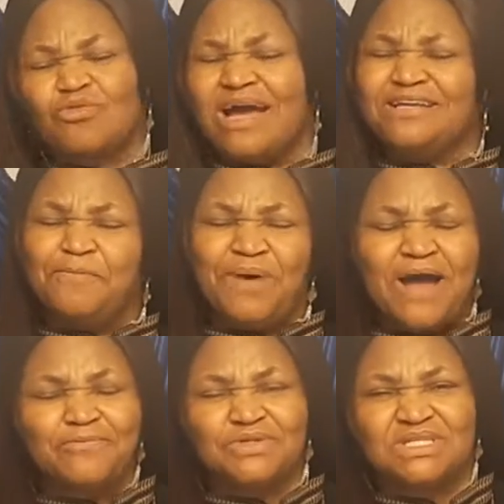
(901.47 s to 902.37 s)
why the
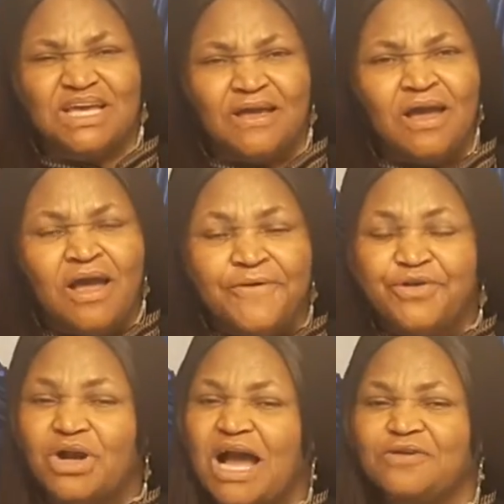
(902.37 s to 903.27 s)
Bible says
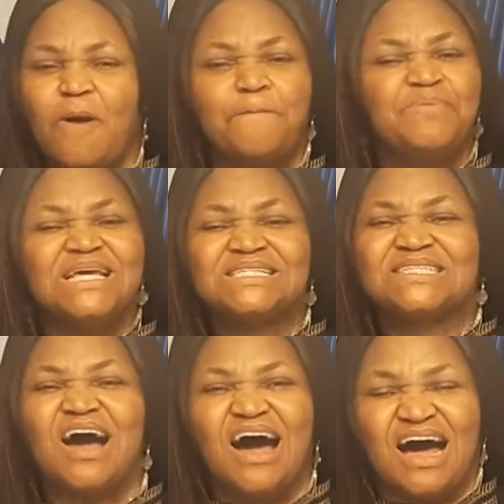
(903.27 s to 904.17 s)
you cannot please
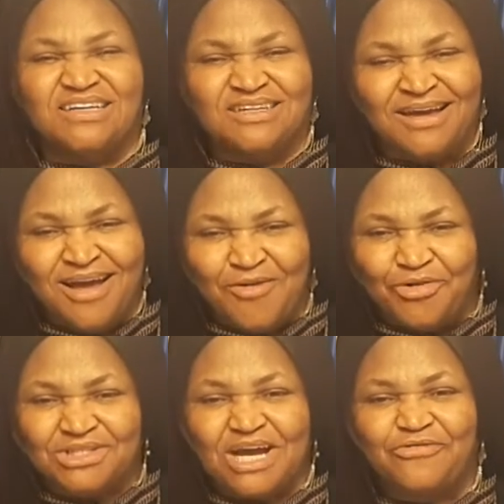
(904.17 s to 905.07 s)
God
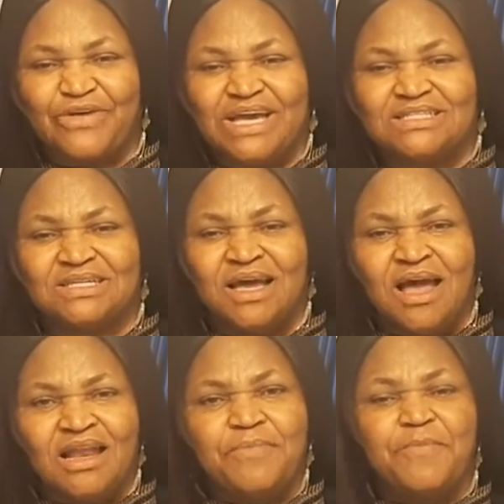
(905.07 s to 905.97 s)
without faith.
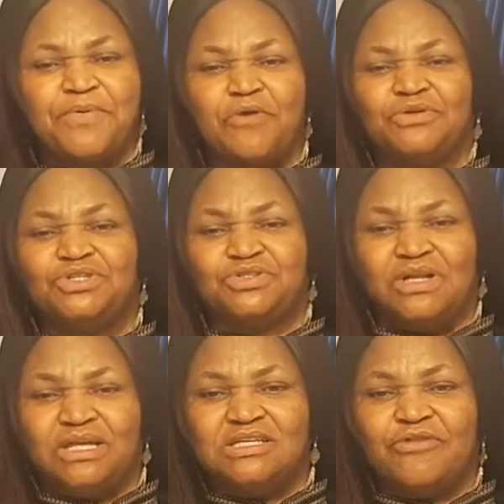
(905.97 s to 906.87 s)
Let me pray with you
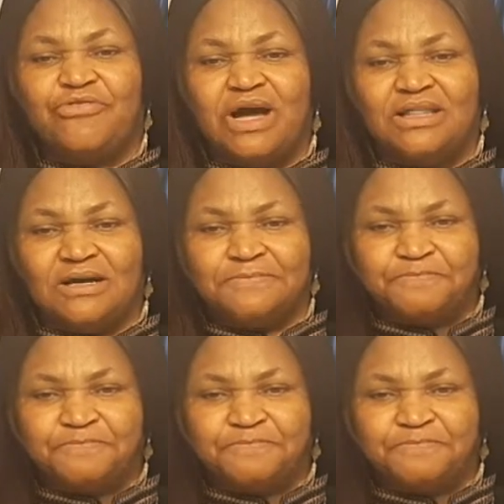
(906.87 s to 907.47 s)
today, dear Father.